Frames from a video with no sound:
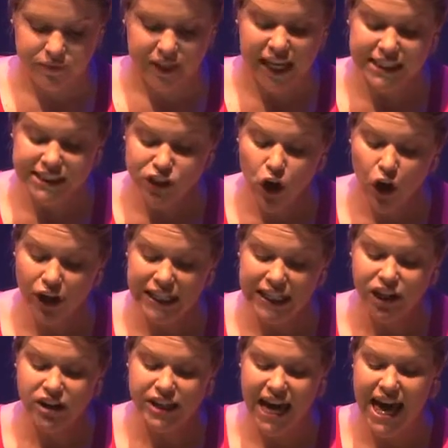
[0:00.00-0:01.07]
And it's
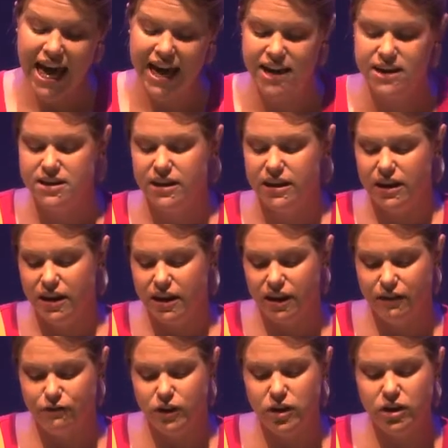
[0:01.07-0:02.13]
totally okay
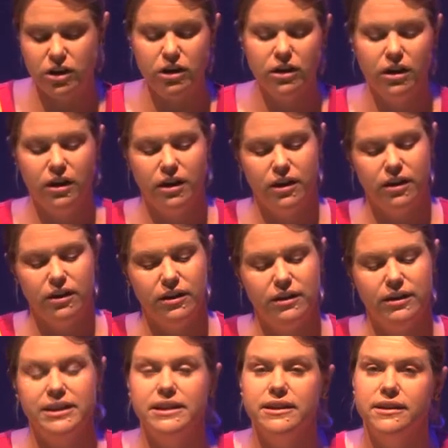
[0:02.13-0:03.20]
if you
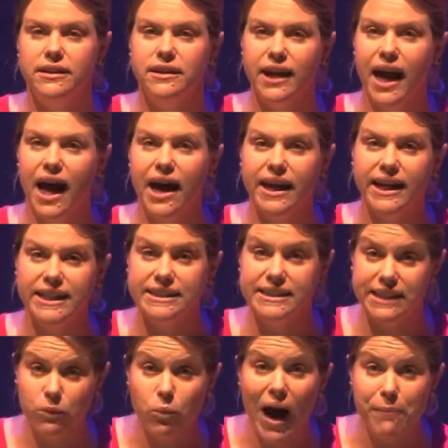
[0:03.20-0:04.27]
cut and
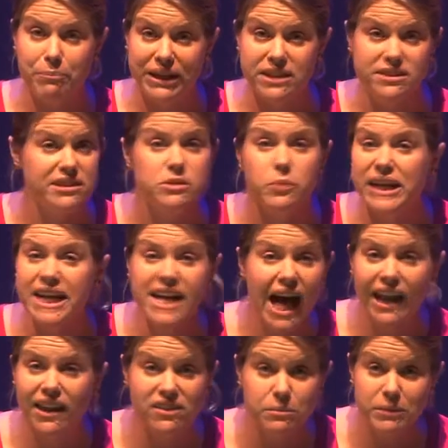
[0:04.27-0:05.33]
see white bits, because we can
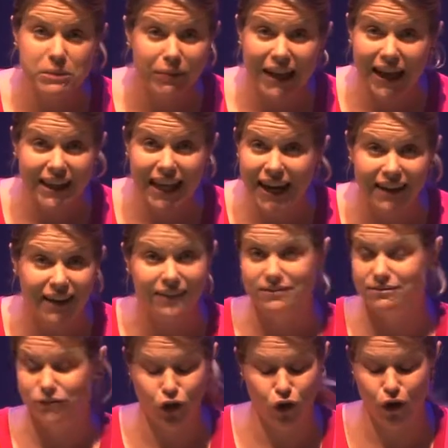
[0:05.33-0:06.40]
colour them in black later.
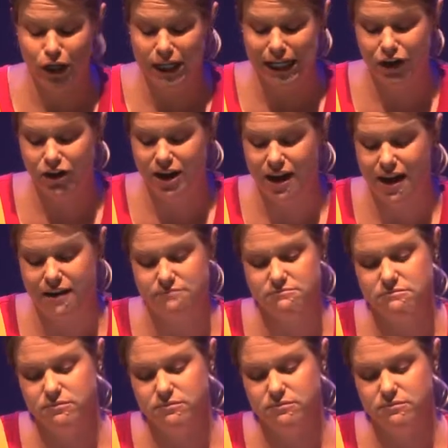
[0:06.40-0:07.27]
Totally okay.